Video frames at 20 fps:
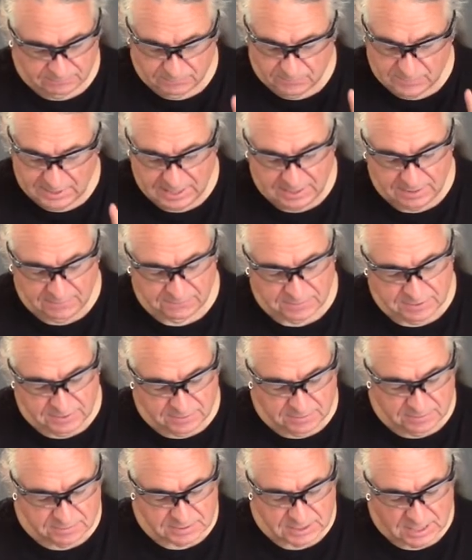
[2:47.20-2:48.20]
we have to
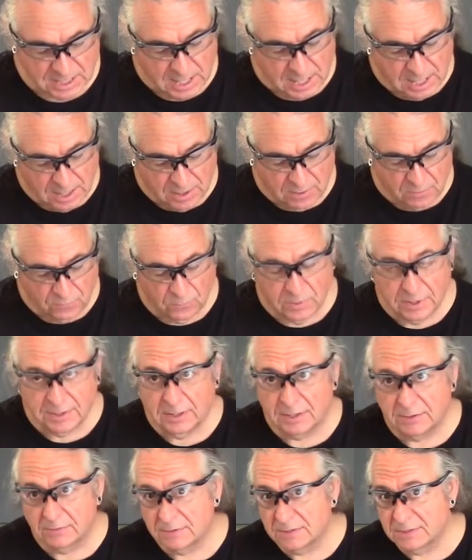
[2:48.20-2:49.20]
use
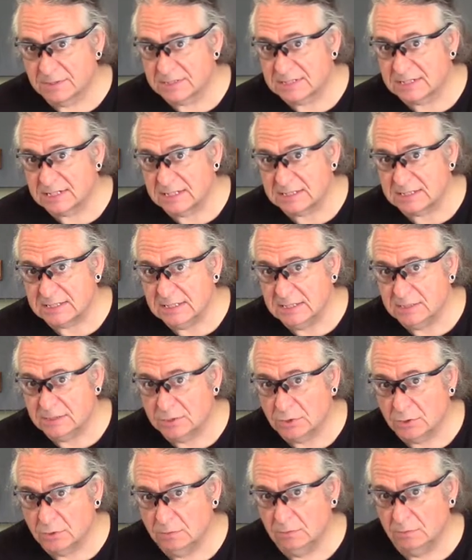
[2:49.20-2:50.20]

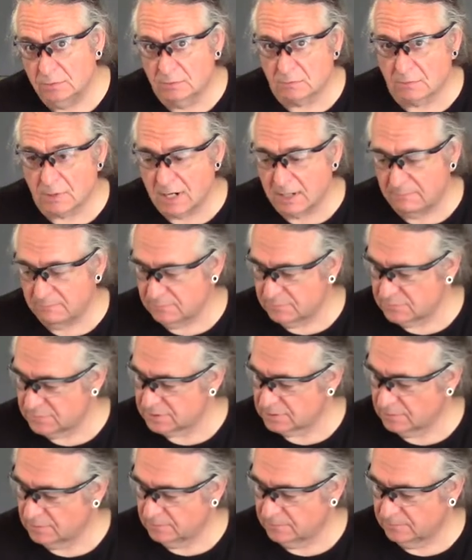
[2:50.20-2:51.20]
162
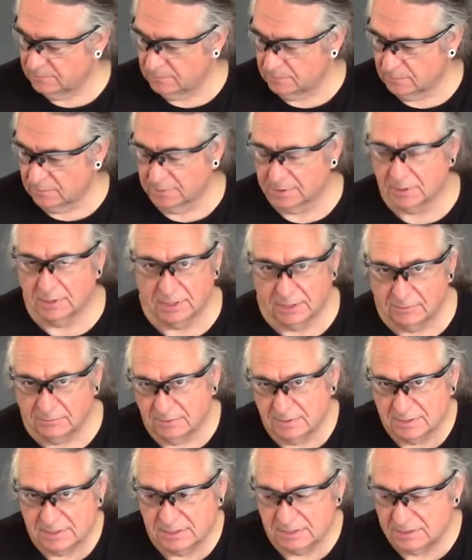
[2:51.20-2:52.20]
grams of water,
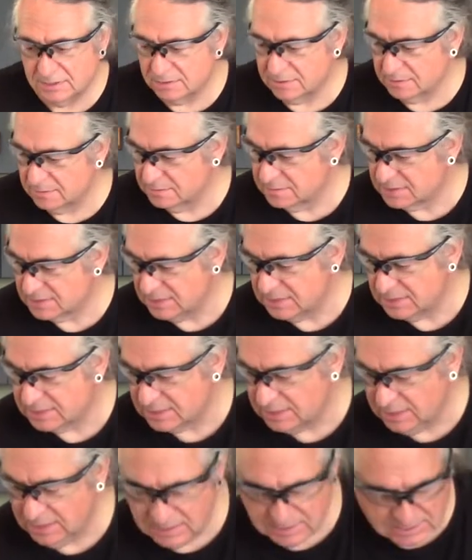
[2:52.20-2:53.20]
162
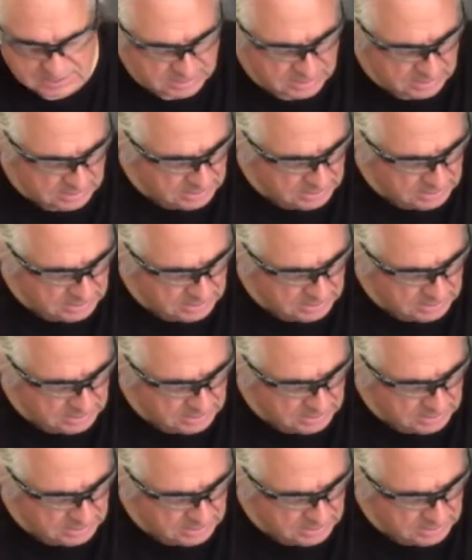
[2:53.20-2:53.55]
cc's.